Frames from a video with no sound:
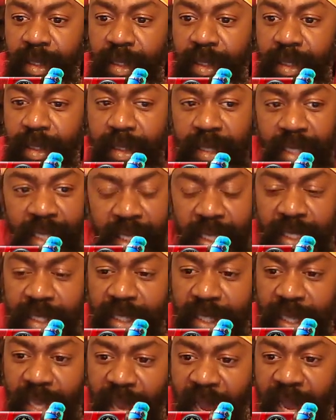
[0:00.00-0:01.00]

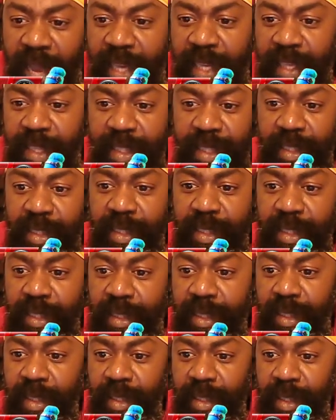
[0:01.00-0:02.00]
these guys
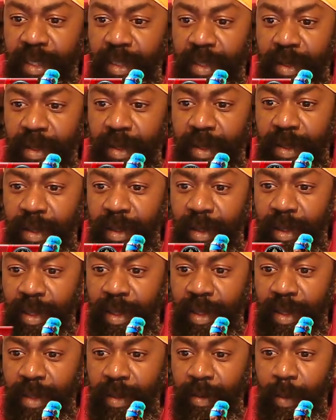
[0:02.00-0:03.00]

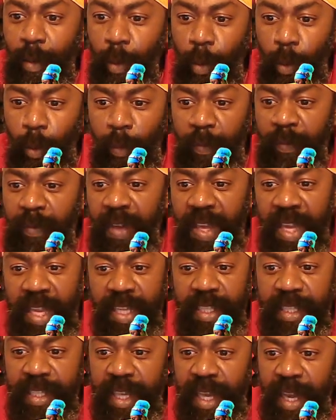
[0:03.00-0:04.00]
who
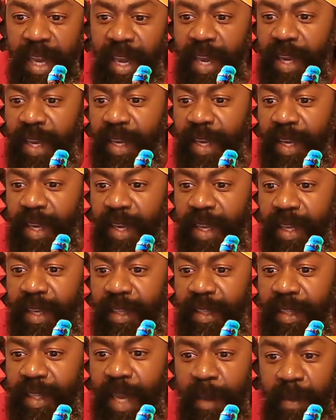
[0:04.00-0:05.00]
feel say
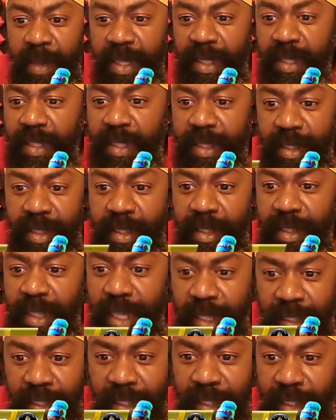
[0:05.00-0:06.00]
them is
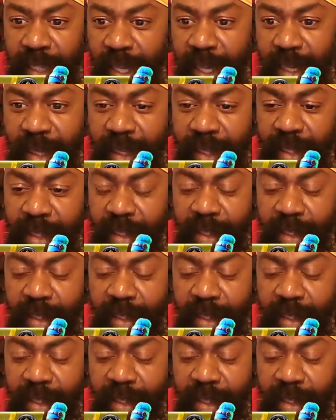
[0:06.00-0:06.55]
this thing,